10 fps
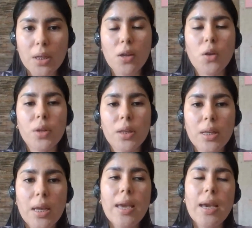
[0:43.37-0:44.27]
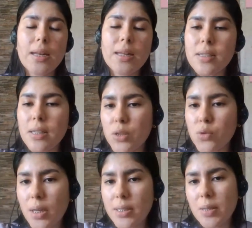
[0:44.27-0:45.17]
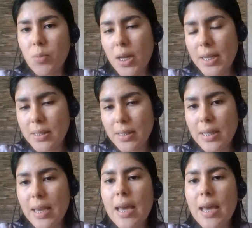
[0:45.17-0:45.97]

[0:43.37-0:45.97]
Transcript: included, and intellectually stimulated.